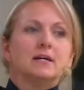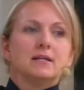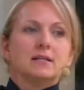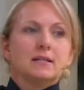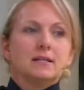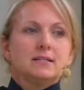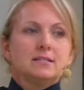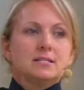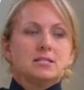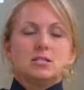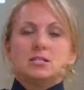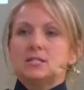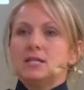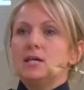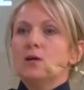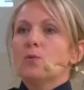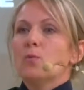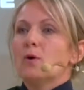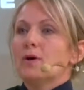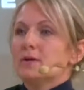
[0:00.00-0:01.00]
Let's just
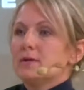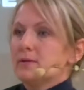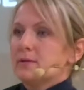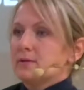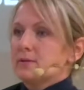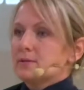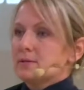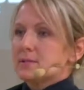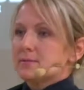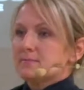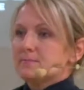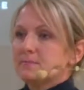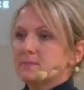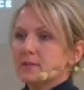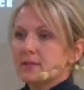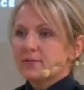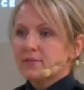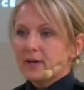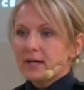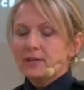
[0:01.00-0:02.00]
take one of those.
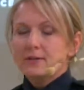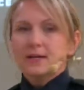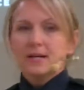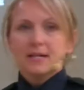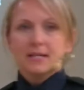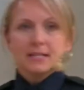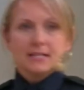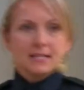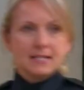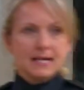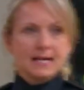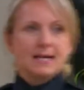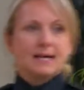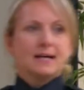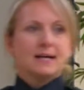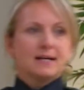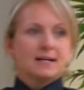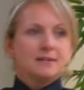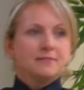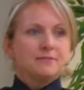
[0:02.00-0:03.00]
If I crack it in
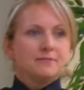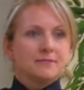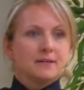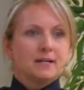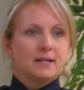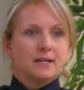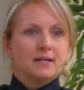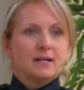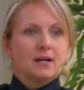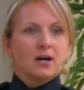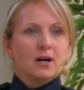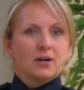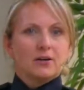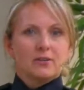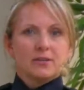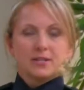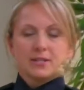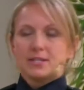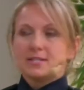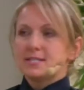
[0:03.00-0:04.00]
half, are
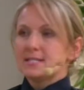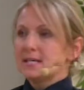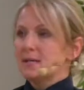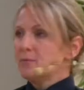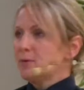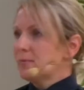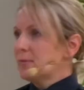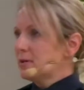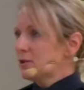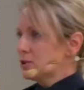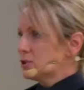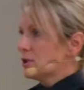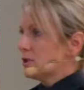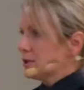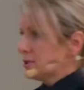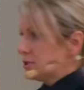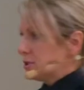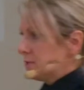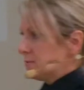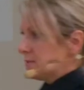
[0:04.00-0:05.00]
there the same amount of
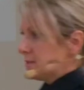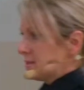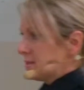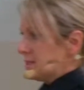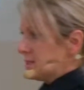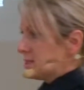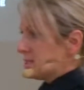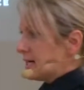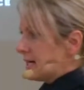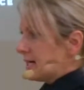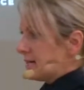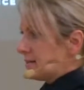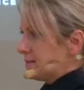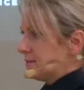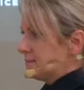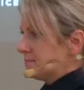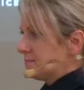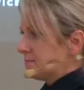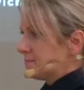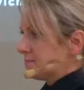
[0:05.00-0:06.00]
chocolate chips on each side?
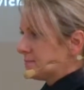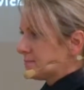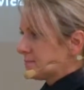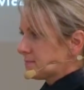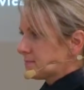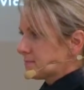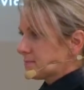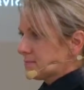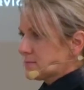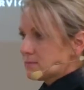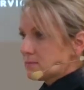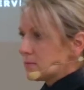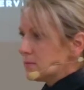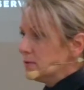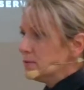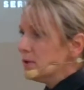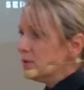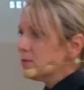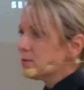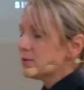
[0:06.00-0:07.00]

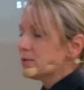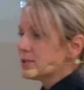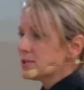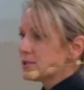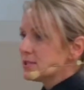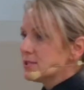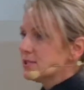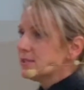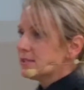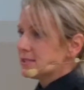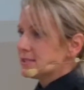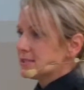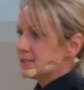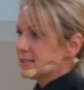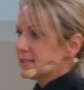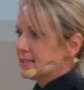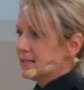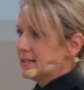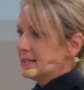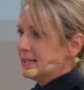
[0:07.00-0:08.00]
No, there's not.
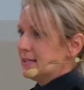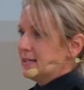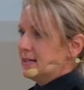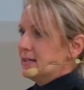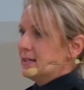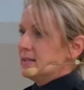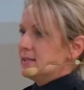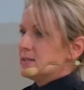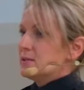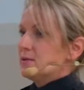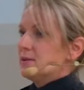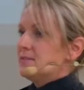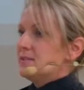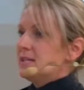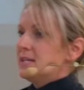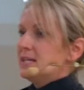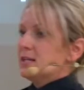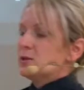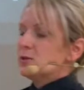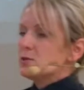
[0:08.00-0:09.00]
So you have to
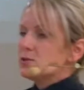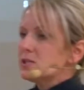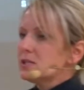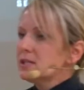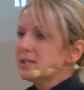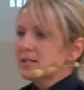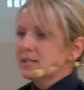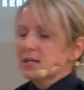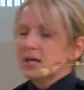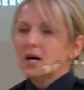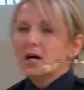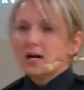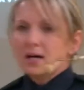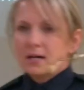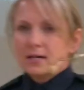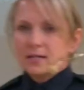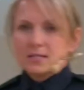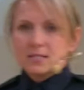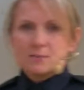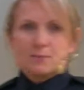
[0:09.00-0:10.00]
think, those are like the
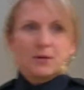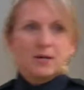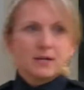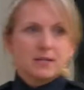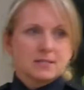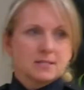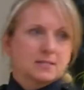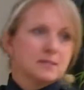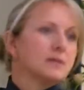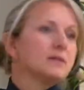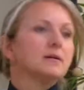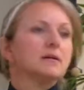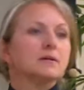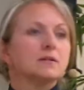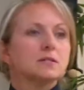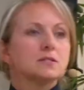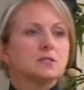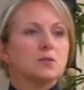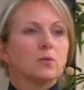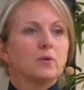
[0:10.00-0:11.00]
hot spots.
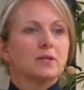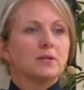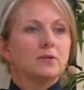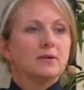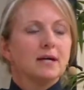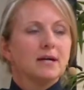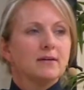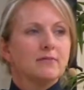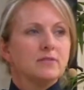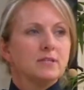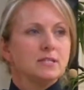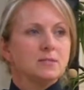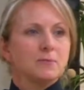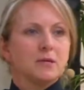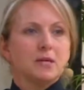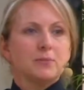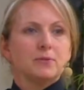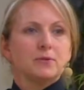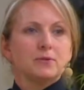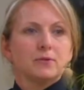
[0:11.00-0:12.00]
So when you have these
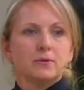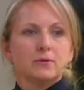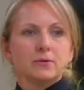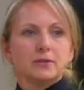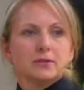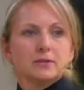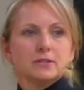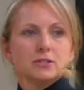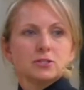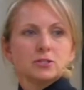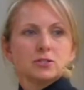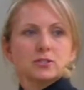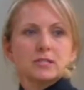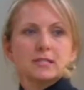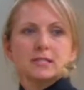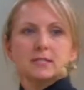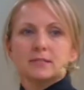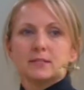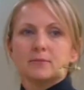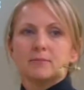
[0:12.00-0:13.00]
people who are in the
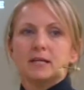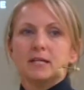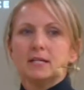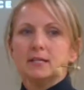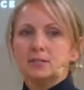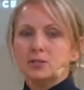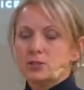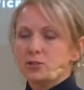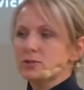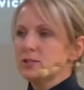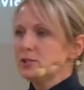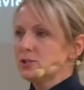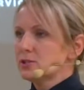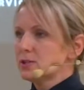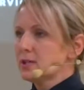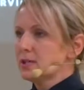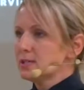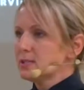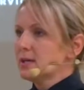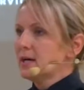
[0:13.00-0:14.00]
street and they're making street
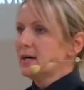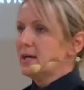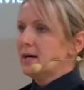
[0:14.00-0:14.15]
drugs